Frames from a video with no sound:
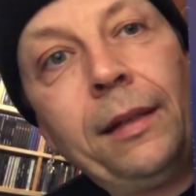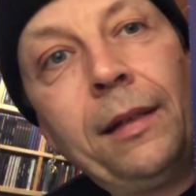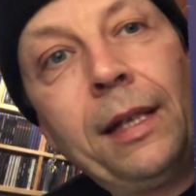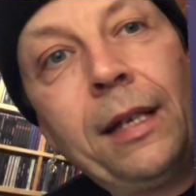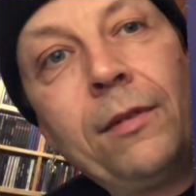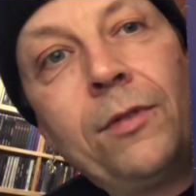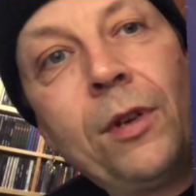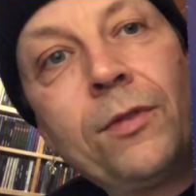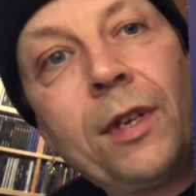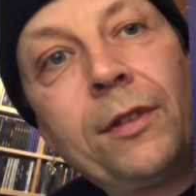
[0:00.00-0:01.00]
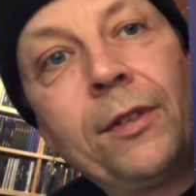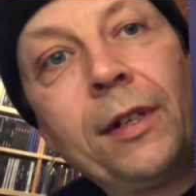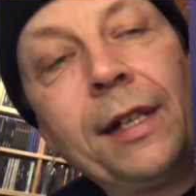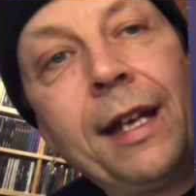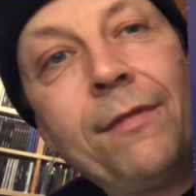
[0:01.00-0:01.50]
that Joe
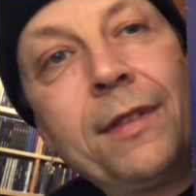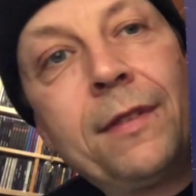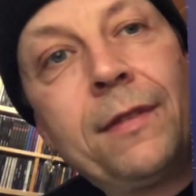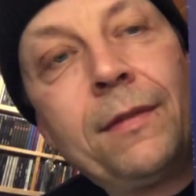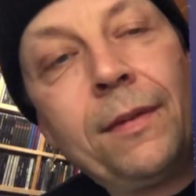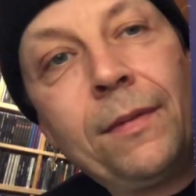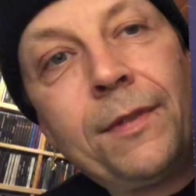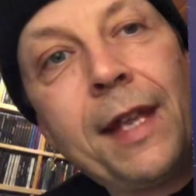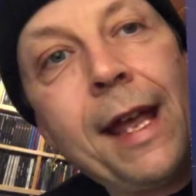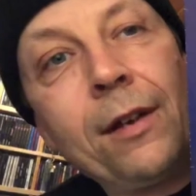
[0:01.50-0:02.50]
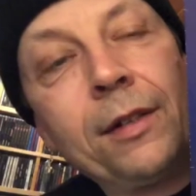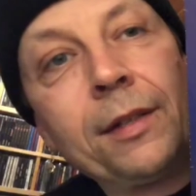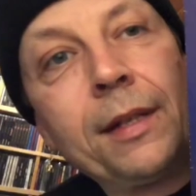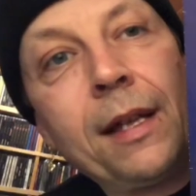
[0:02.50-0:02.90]
Satriani ever sang on.